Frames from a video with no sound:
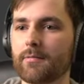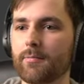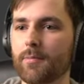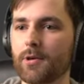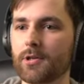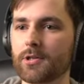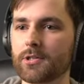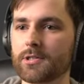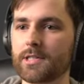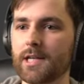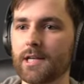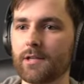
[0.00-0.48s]

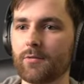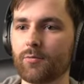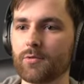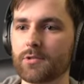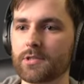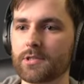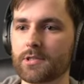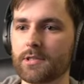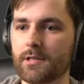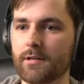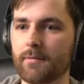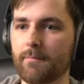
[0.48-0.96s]
because that
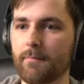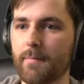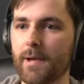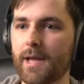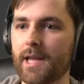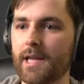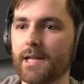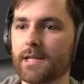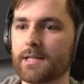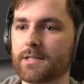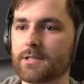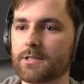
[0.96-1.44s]
was the
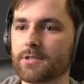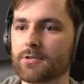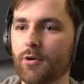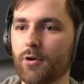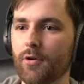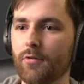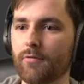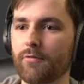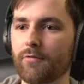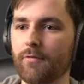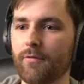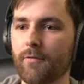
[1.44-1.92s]
main sort
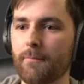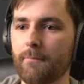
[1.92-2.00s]
of